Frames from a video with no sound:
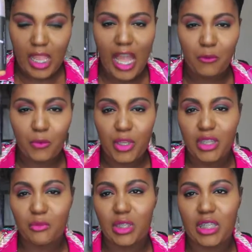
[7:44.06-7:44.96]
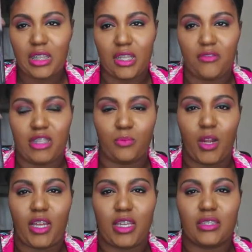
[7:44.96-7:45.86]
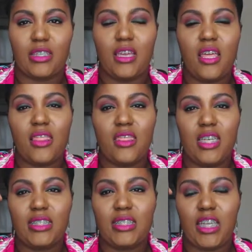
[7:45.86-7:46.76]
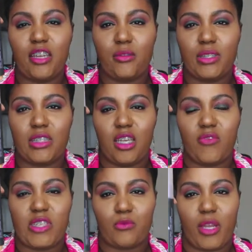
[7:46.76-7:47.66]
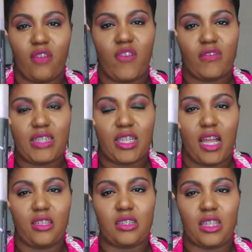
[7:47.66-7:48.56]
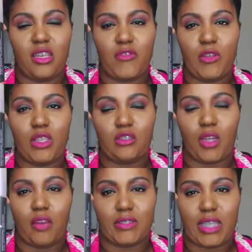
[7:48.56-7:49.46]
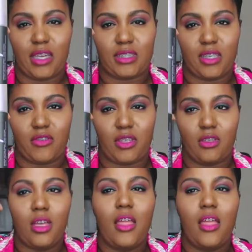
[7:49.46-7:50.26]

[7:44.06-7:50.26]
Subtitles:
I really, really love this product. This container itself is around $15 if you get the travel size of it.